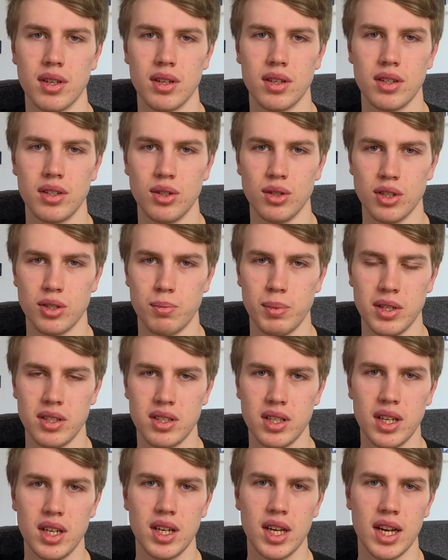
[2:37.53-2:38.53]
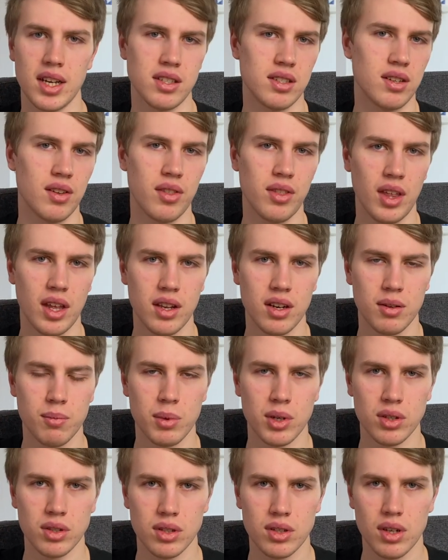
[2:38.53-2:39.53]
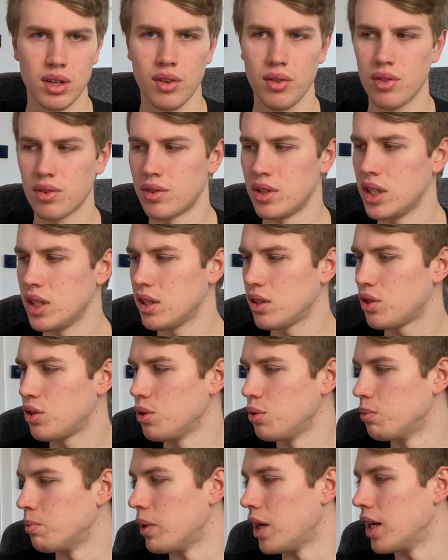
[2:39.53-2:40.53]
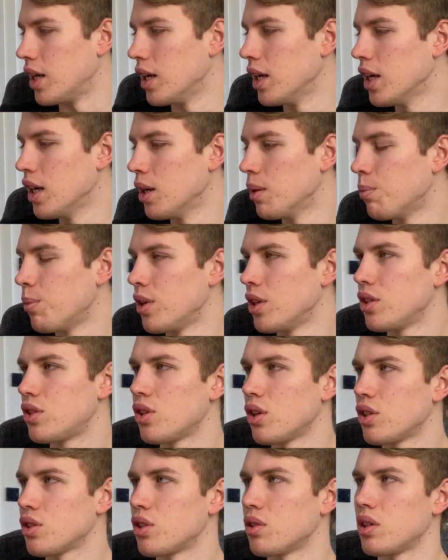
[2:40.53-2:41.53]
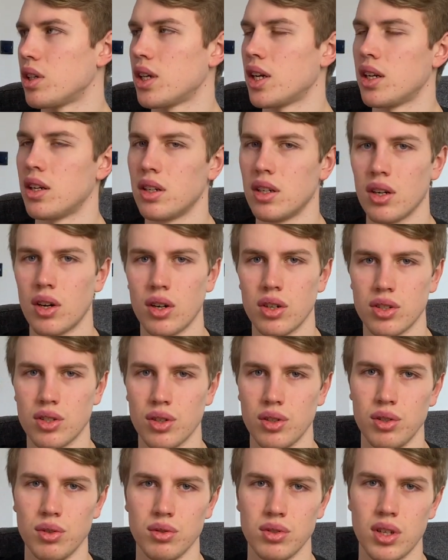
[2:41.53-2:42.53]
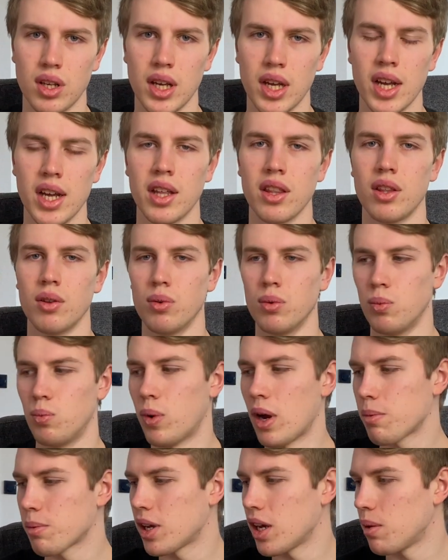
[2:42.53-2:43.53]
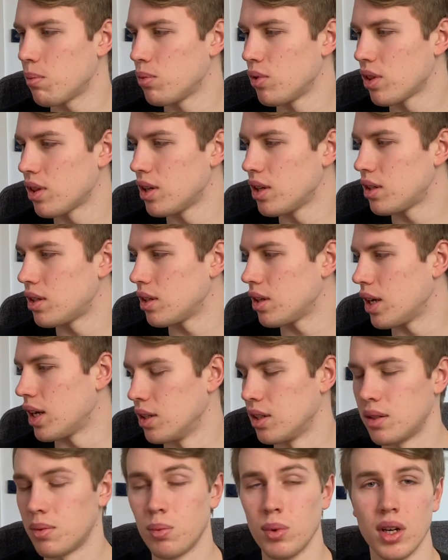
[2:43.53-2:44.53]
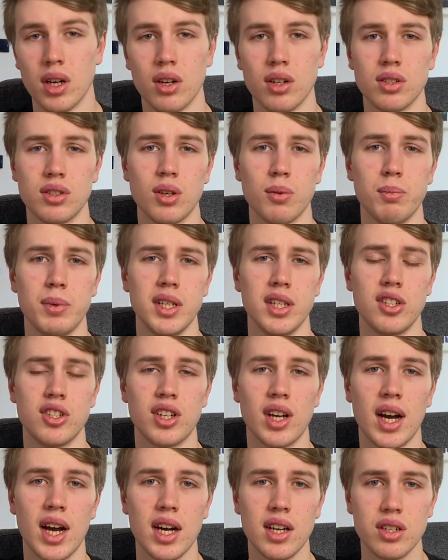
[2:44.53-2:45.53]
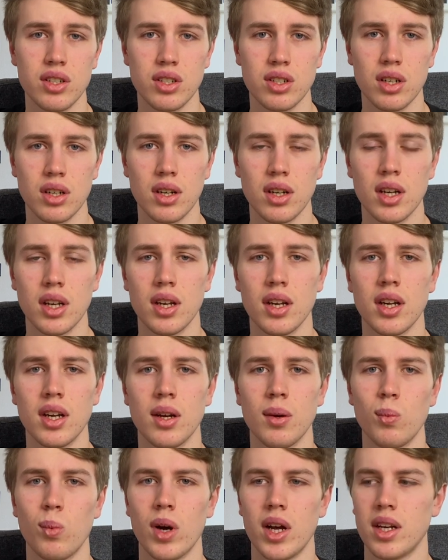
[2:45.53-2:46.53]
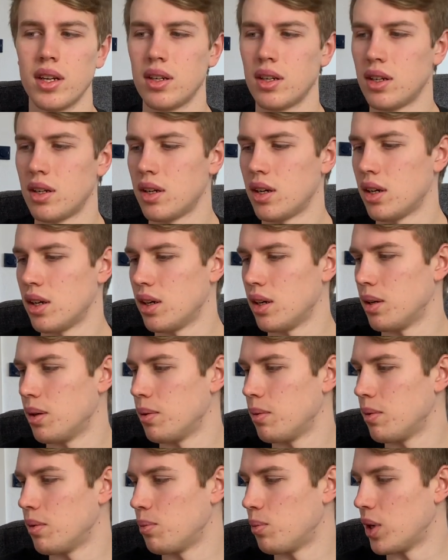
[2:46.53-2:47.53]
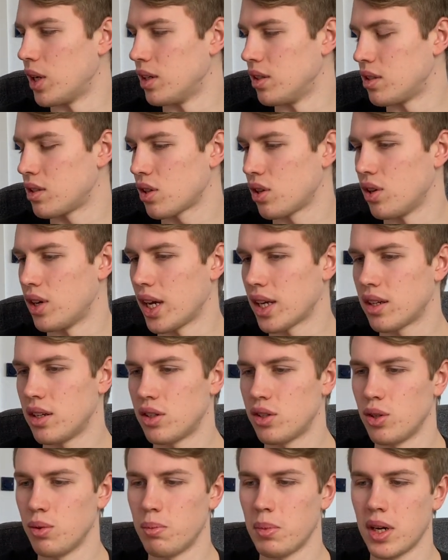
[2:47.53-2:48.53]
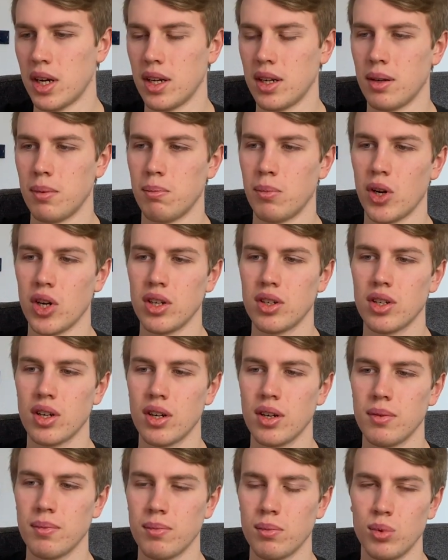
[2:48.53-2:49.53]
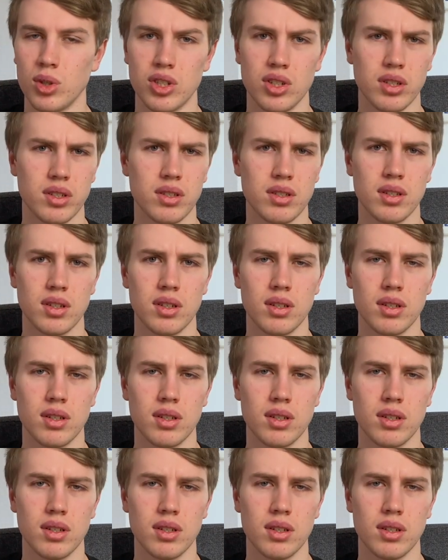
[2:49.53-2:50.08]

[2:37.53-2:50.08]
USB-C as Thunderbolt 3 to my monitor, so I can also use the webcam with it, and it will also be charged when it's connected to my monitor, which is